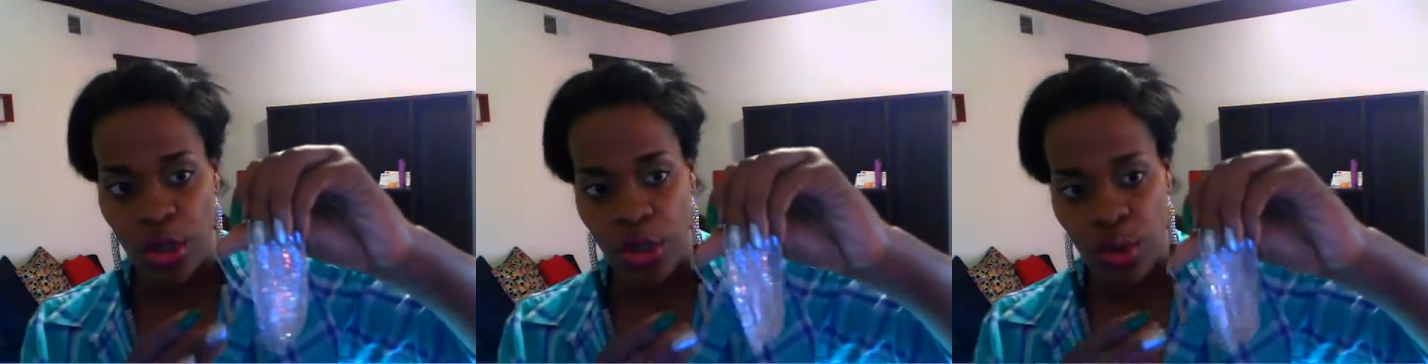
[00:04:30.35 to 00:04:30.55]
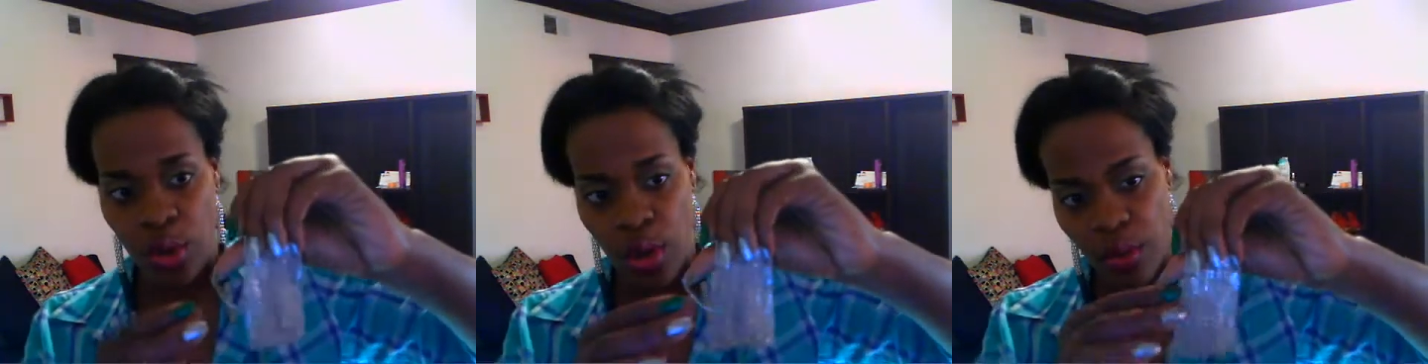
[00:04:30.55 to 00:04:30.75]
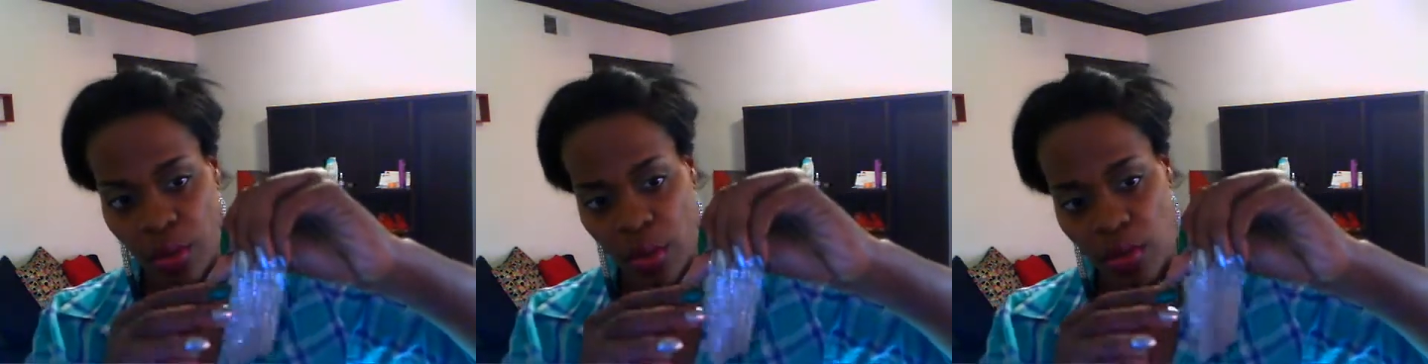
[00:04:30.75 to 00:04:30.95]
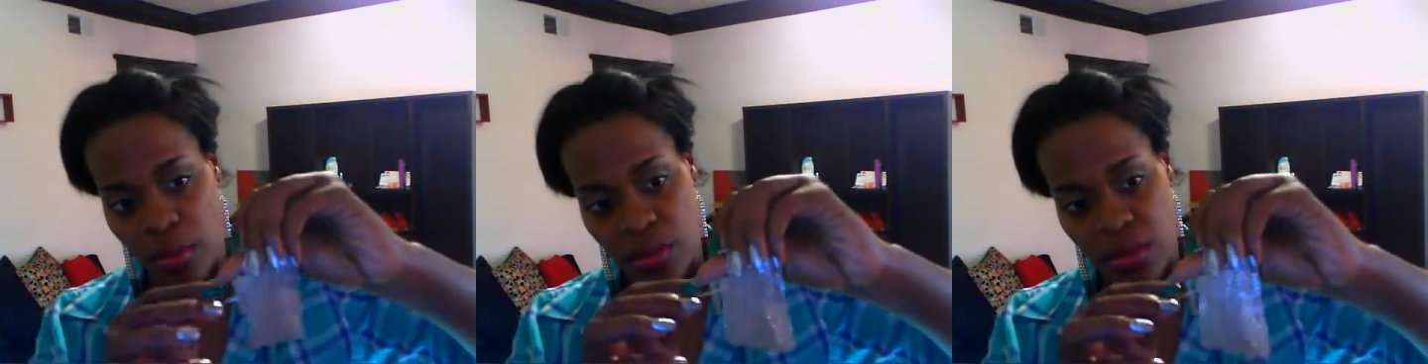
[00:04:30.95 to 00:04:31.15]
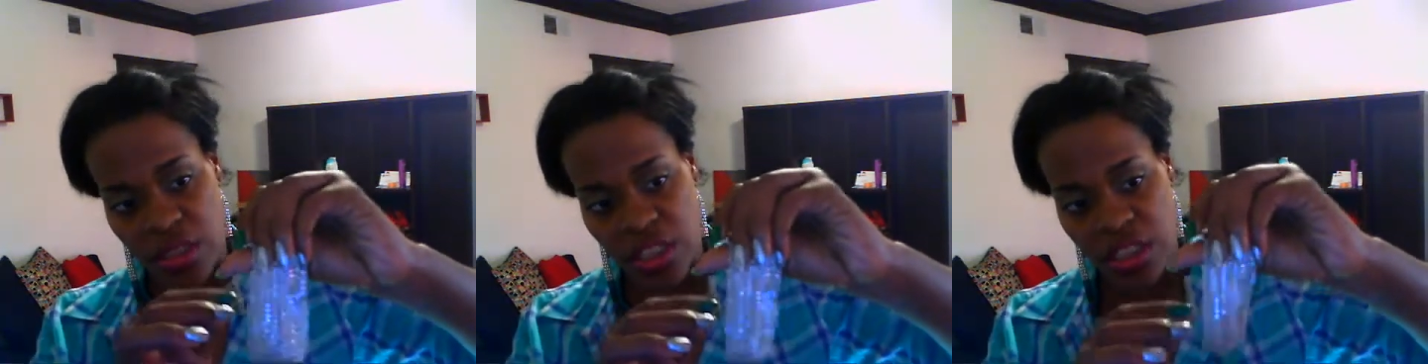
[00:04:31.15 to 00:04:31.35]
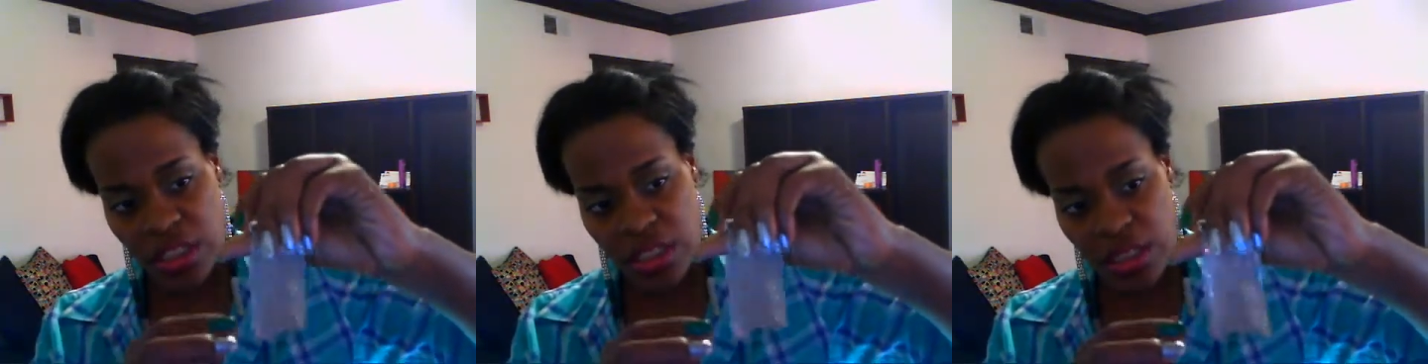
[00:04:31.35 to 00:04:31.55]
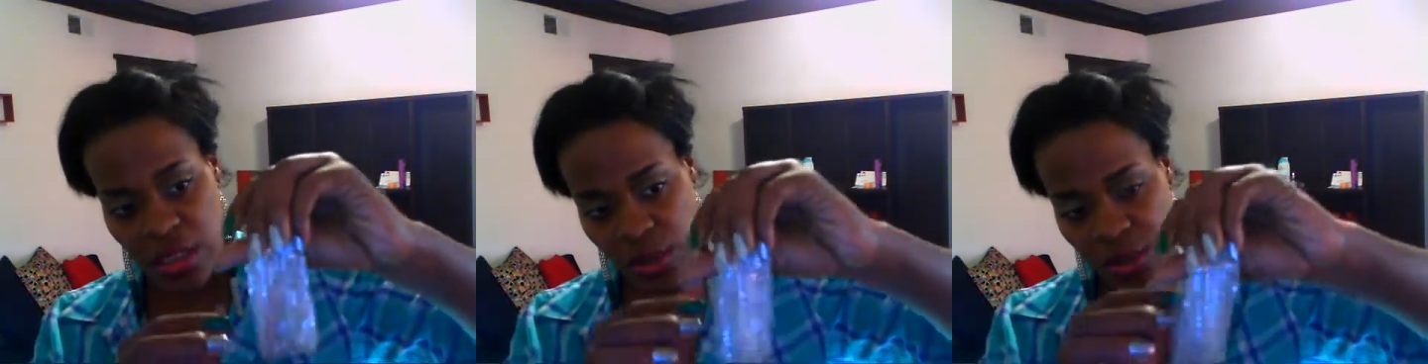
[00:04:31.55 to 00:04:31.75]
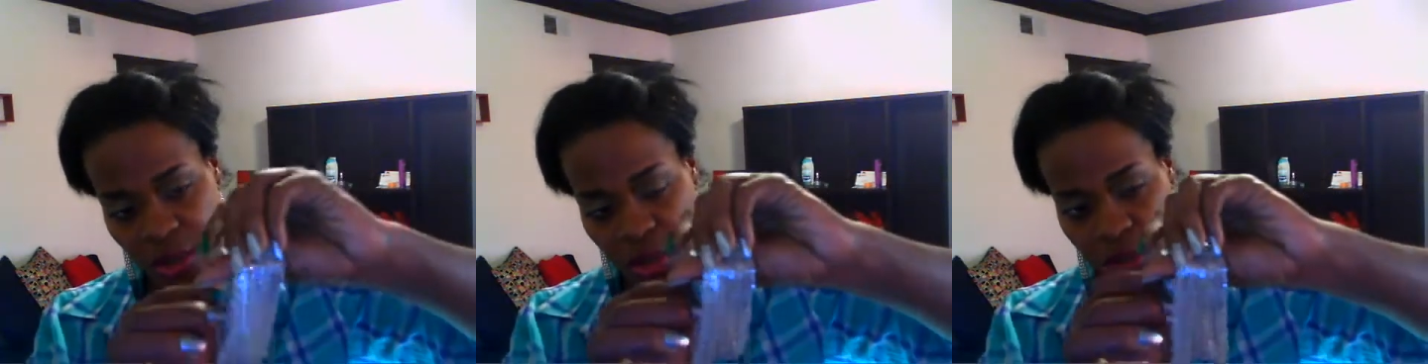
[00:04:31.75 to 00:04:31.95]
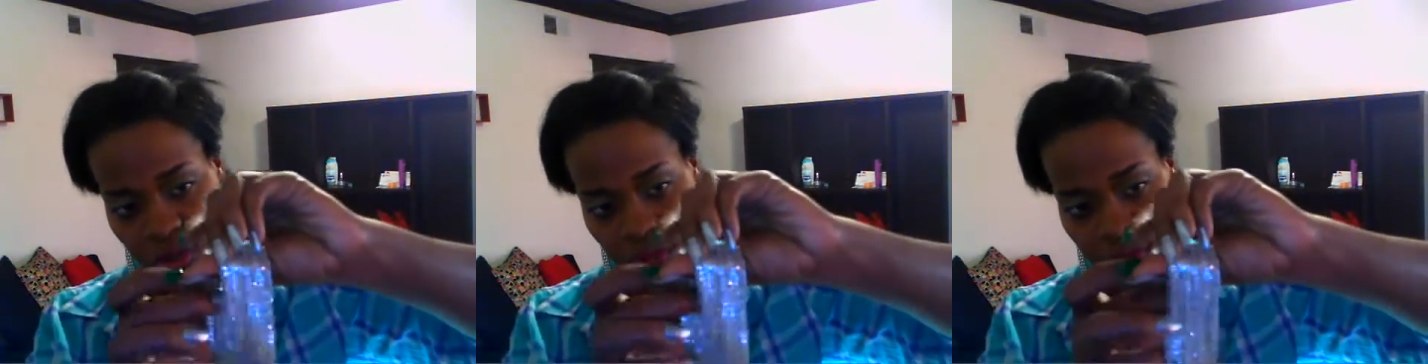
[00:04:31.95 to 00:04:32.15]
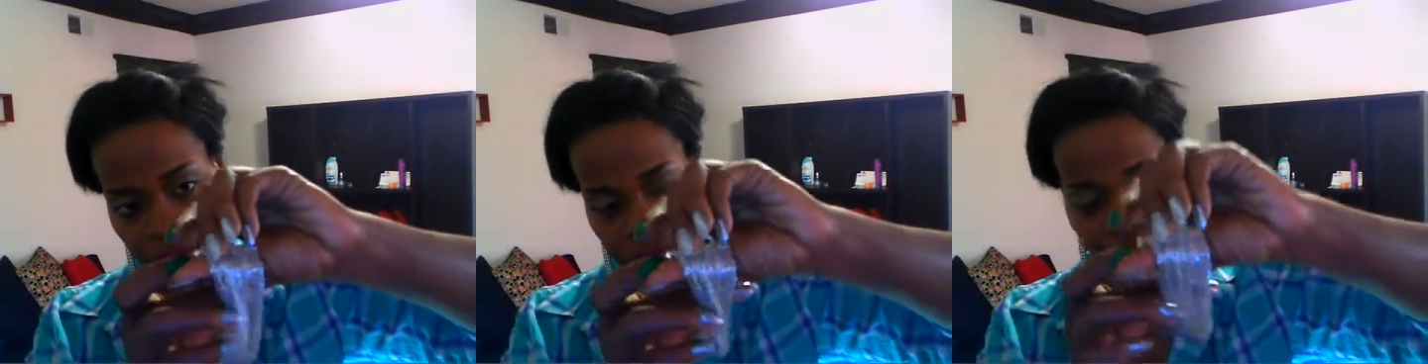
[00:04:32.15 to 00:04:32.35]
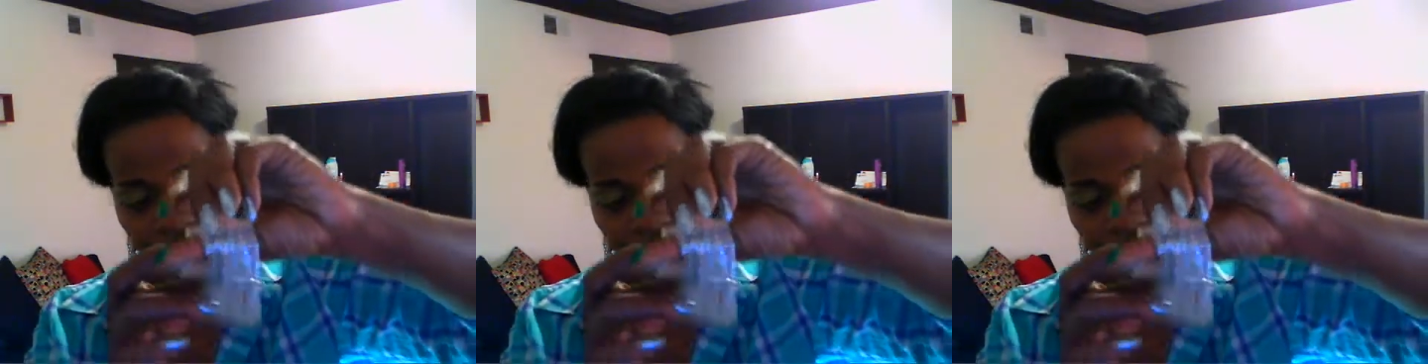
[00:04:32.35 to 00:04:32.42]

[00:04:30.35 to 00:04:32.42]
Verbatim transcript: adorable. This is so cute.